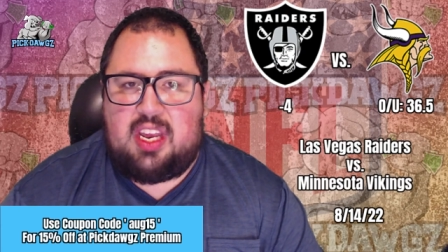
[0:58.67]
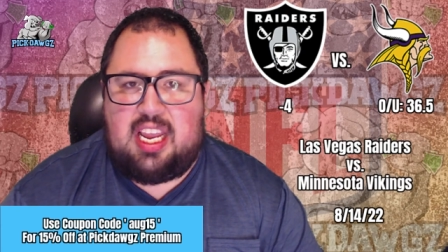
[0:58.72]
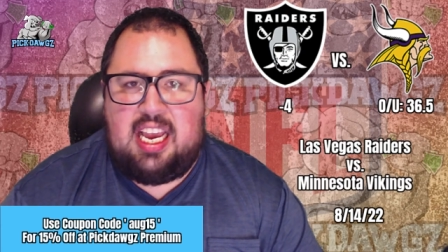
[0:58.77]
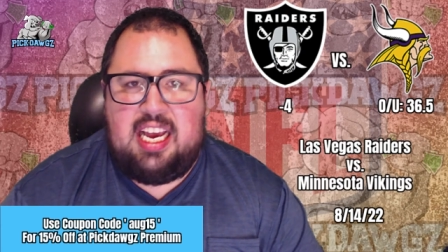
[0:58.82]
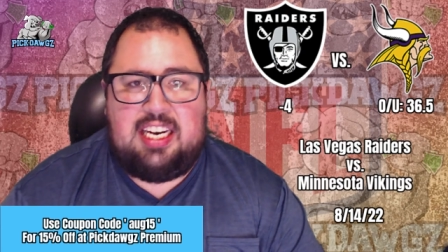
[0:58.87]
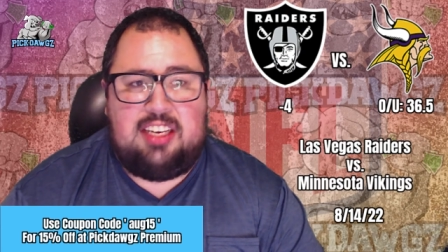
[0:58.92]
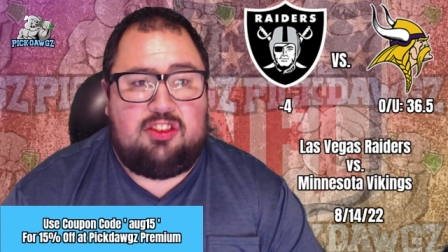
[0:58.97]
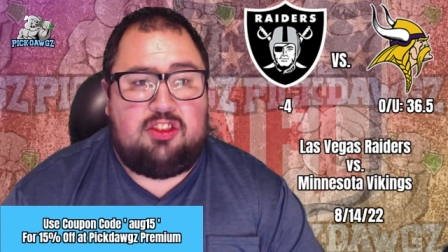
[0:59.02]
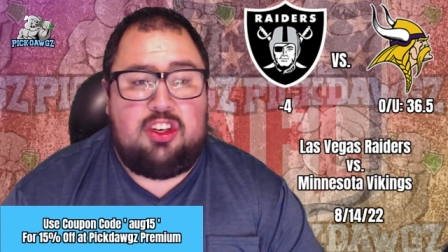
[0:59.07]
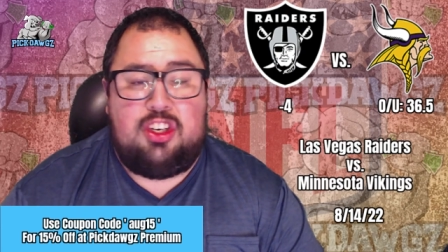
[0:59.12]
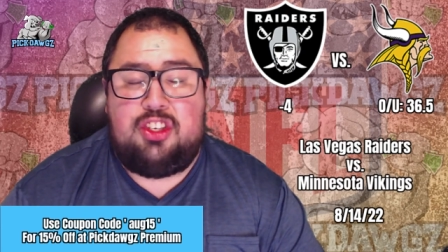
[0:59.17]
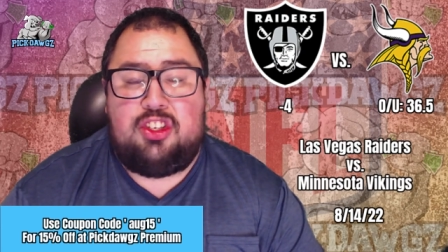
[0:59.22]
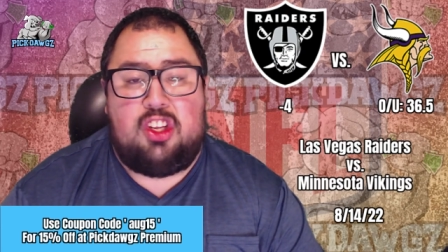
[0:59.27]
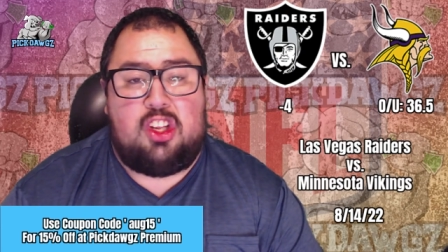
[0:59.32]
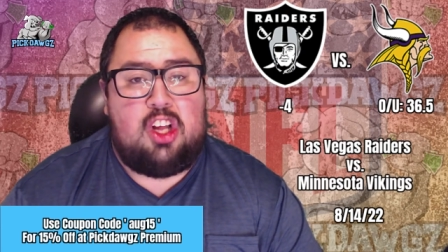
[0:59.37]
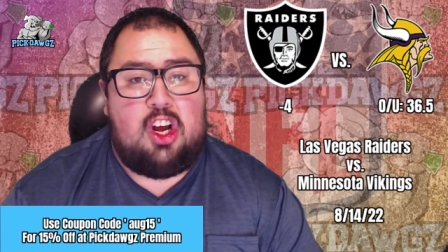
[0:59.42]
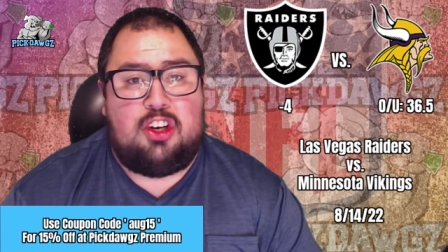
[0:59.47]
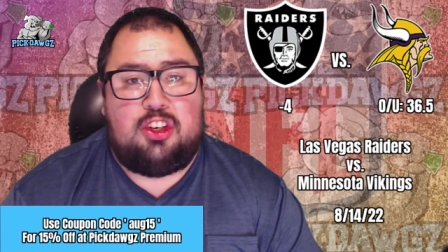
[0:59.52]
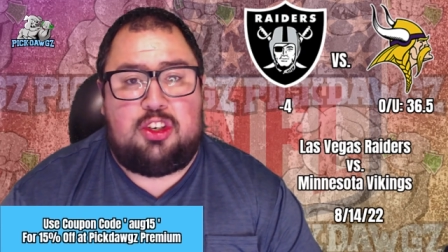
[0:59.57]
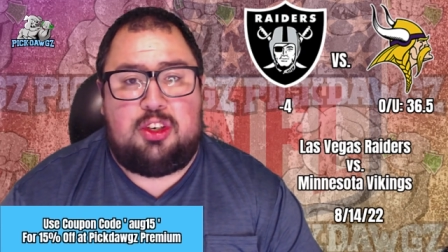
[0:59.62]
And as good as the
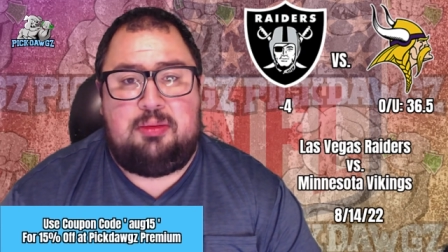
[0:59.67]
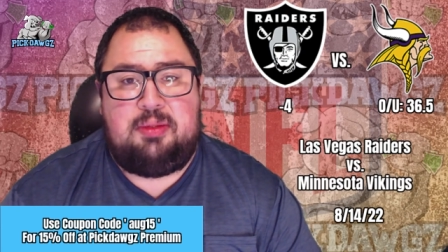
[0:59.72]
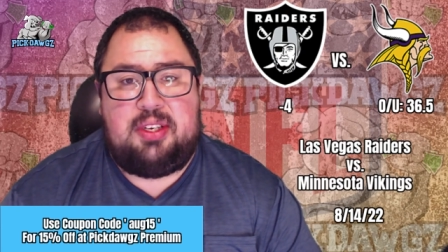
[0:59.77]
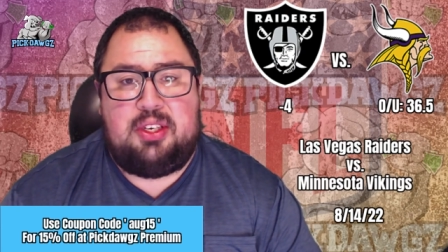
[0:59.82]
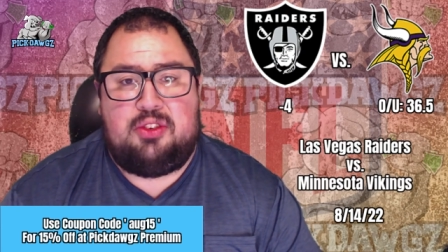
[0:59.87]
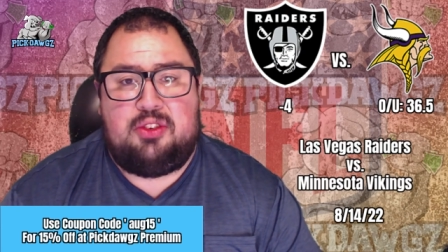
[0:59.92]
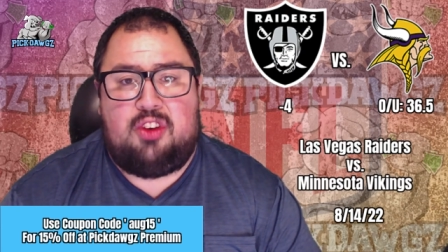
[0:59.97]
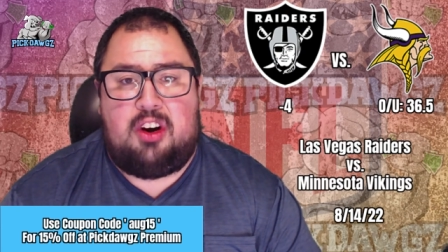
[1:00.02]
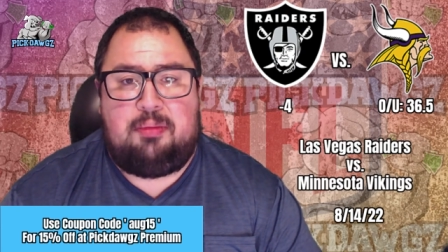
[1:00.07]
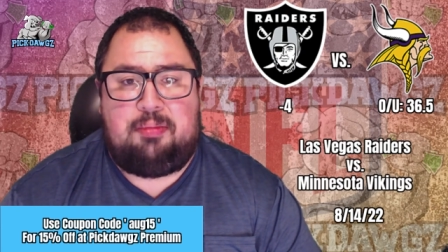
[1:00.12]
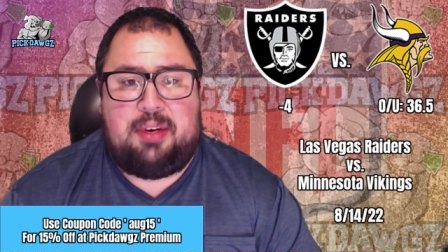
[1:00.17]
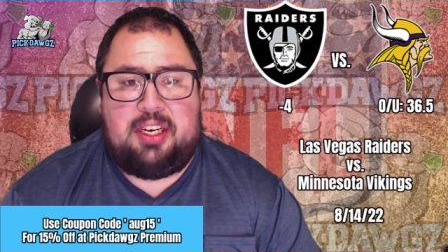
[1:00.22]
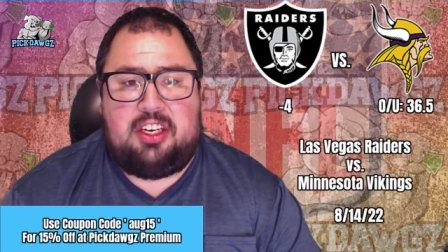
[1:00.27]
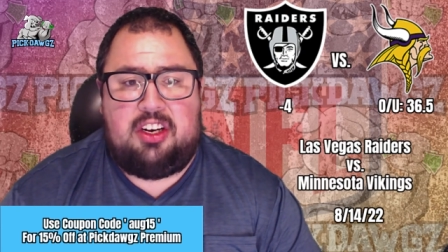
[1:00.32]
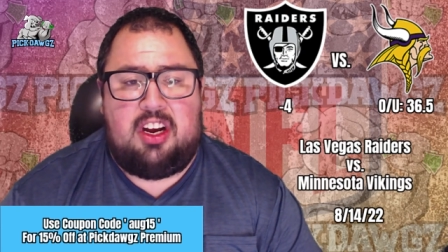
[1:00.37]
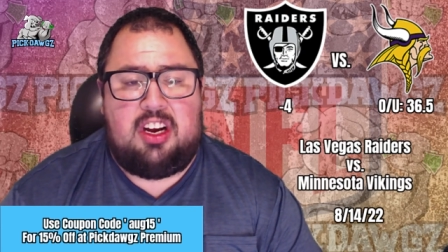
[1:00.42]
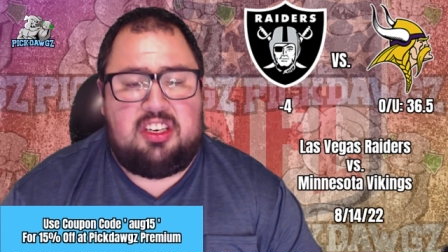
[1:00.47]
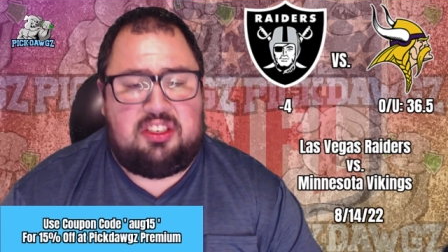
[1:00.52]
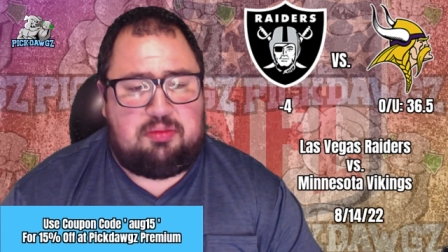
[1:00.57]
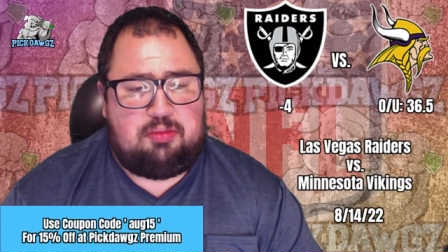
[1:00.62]
long term deals are at Pick
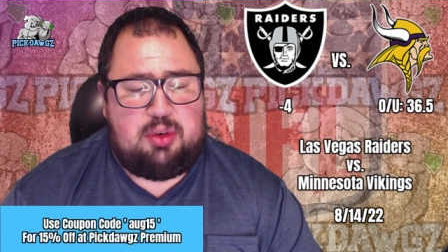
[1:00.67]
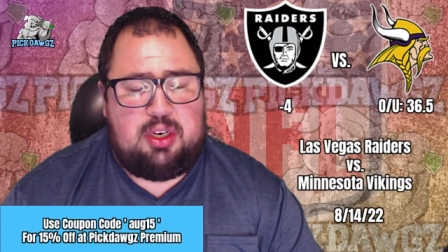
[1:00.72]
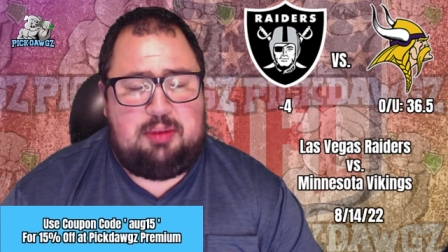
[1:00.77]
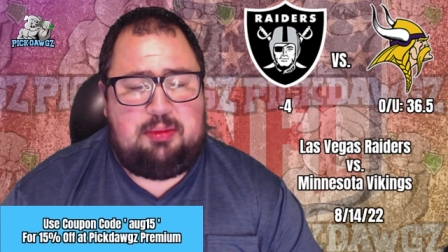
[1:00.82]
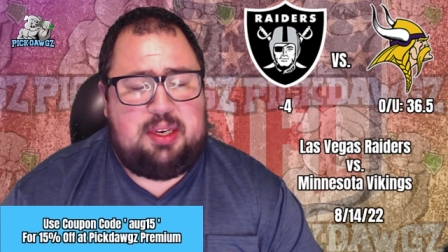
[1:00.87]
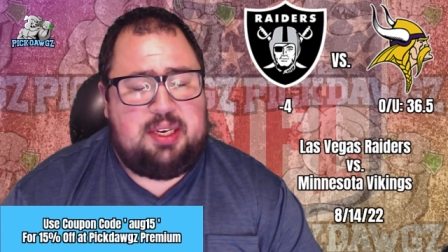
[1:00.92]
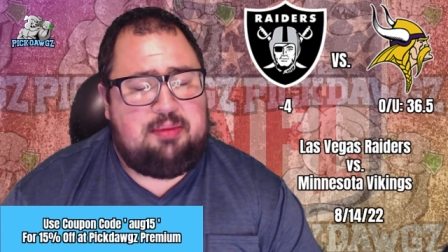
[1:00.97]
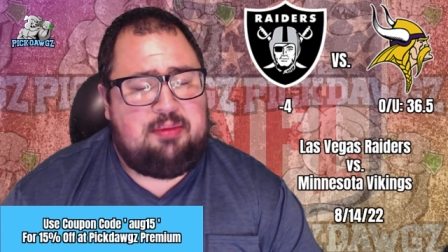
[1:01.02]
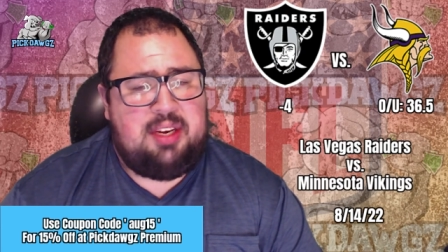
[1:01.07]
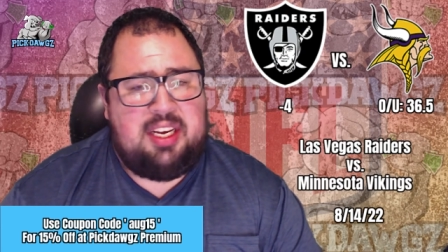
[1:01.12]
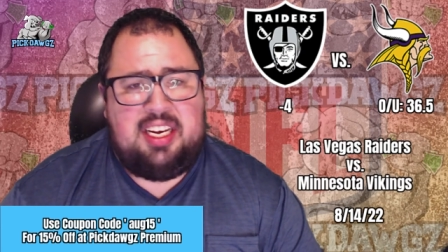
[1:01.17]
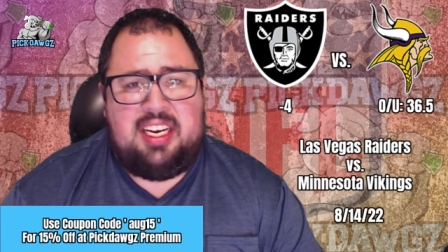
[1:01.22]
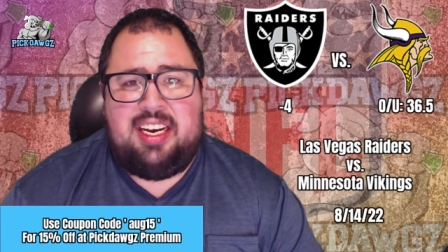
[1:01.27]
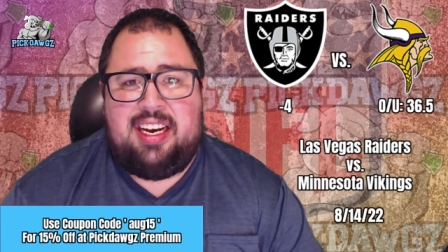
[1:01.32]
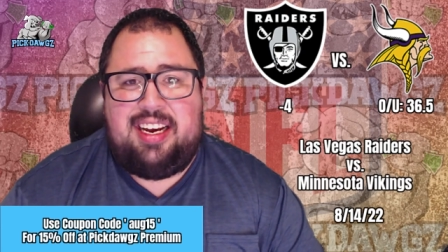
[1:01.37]
Dawgz Premium,